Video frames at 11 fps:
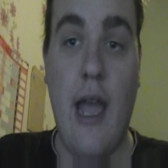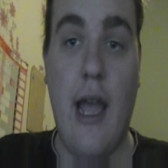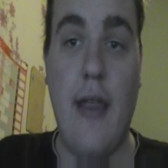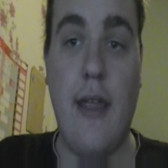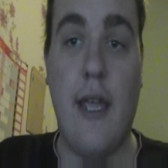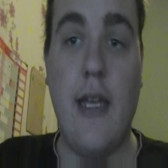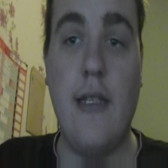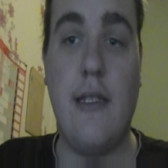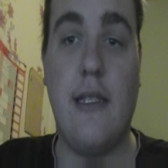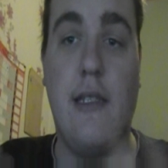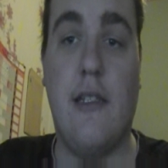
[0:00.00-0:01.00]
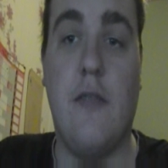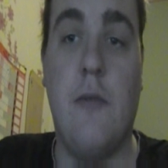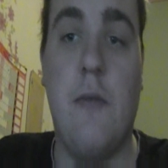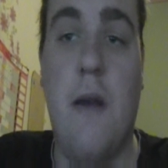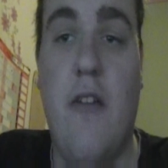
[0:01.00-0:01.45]
Hi there guys, this is going
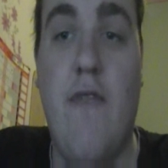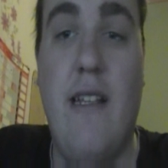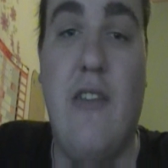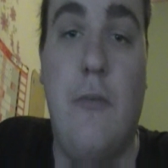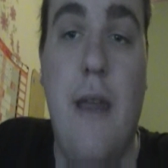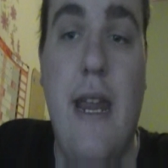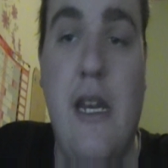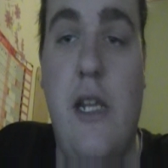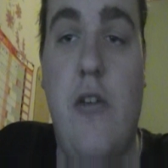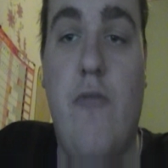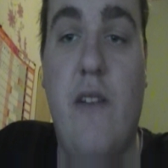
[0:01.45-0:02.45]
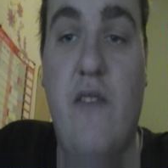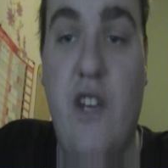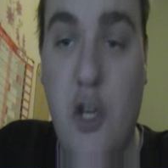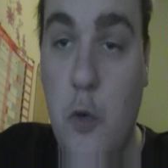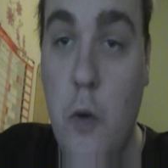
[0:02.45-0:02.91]
to be my WrestleMania
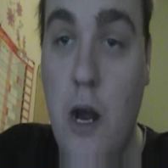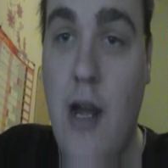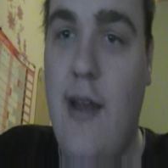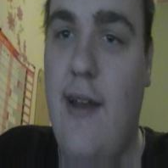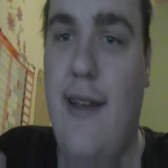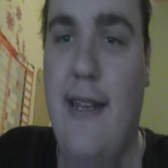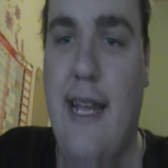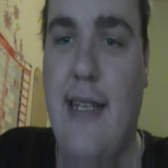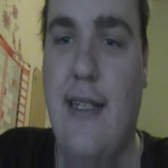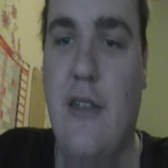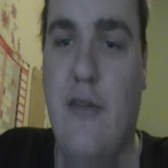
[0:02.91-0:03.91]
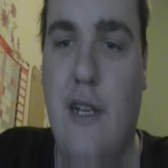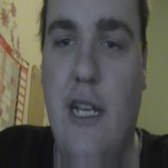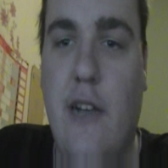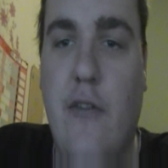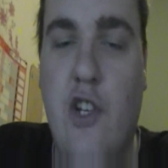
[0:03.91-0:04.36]
review. Yes, that's
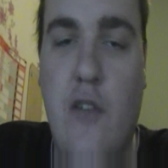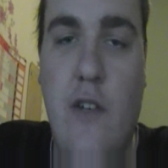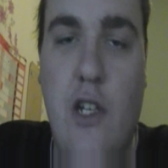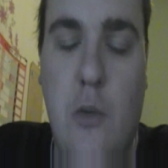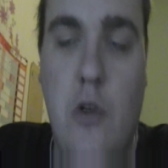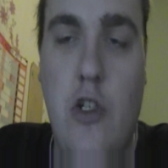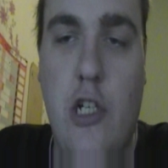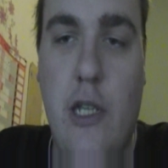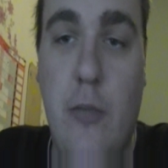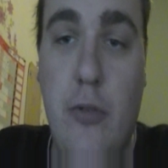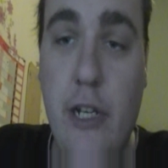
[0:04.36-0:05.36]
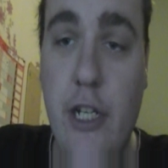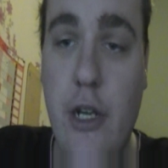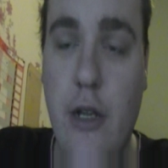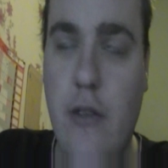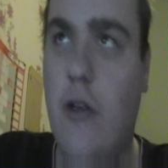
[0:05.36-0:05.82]
right, I've just finished watching the
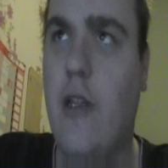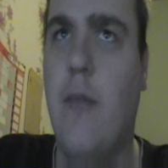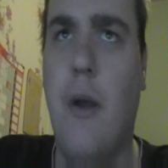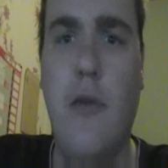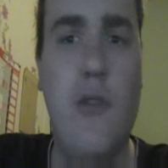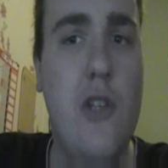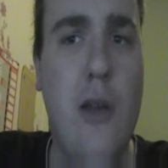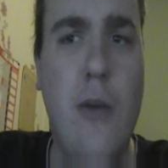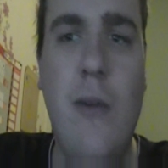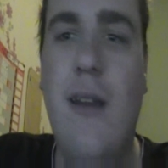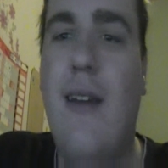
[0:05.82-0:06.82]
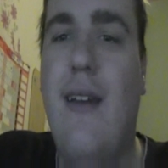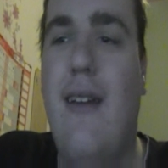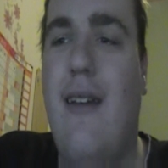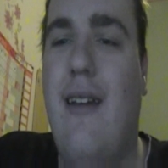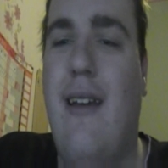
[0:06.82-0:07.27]
post-show.
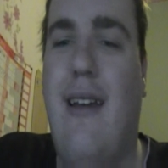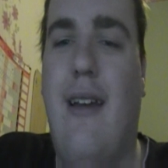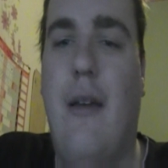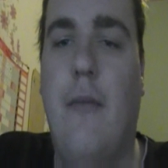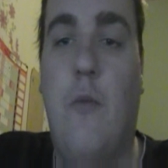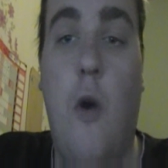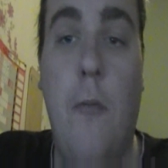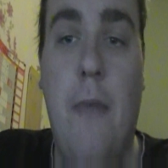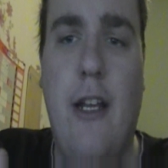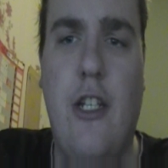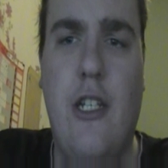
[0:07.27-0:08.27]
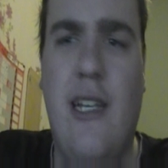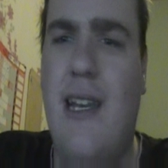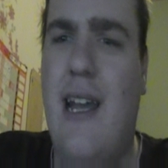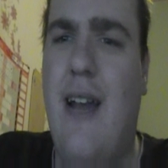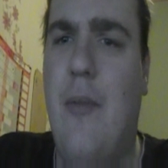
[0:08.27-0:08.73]
One match
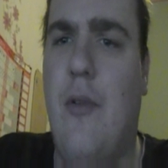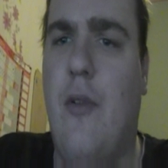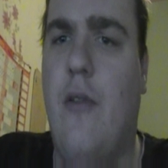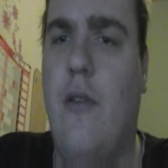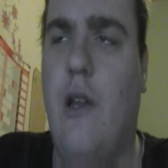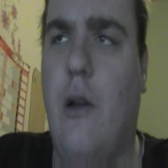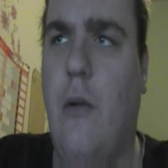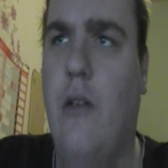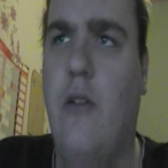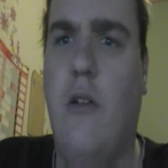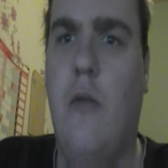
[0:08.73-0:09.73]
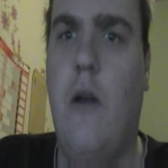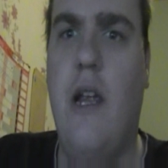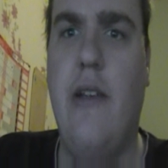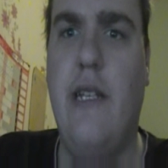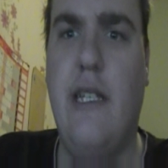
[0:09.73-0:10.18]
didn't happen though, I don't know
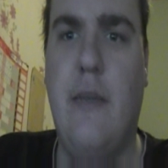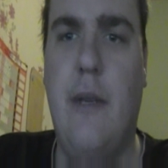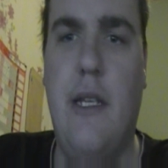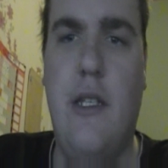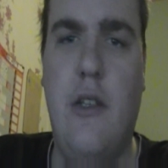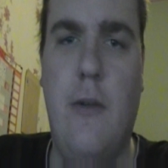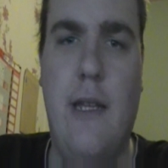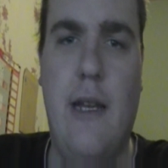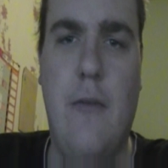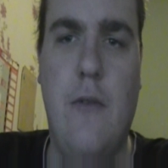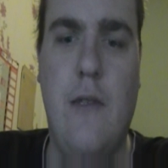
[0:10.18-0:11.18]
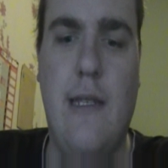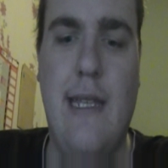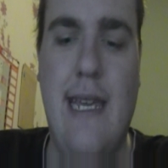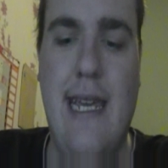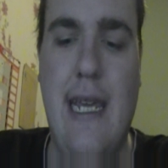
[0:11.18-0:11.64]
where it disappeared to, and that was
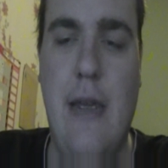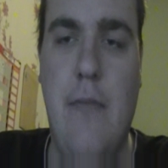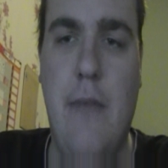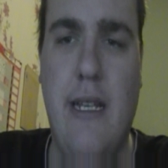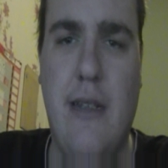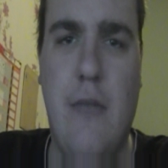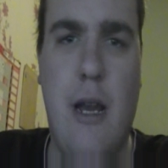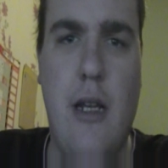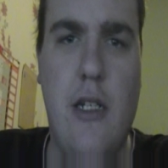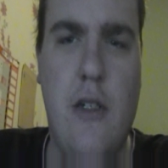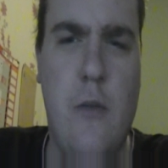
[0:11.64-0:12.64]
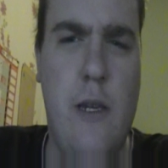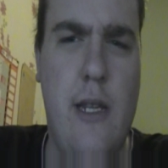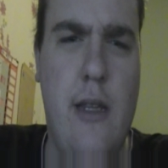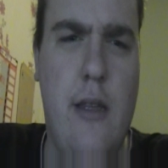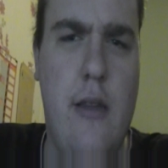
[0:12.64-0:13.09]
the mixed match
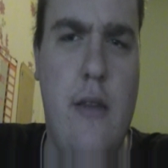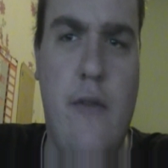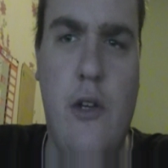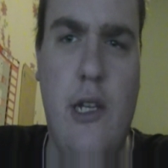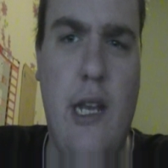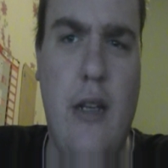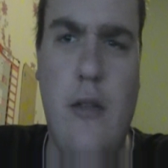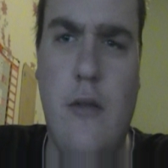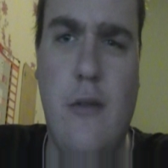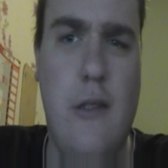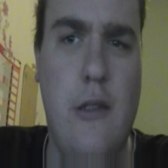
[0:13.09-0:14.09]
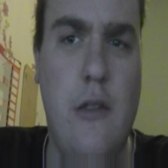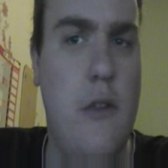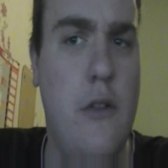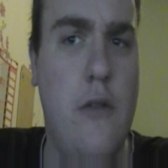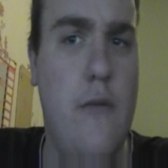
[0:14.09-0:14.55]
with the Funkadactyls and
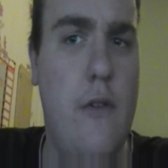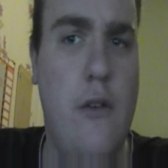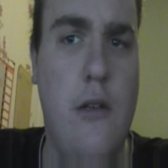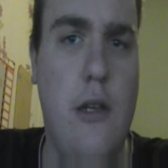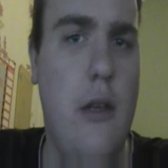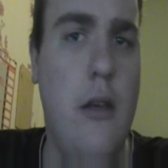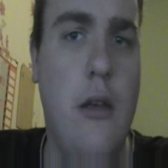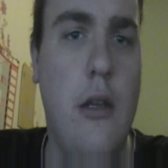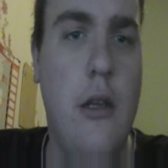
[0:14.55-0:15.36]
Tons of Funk and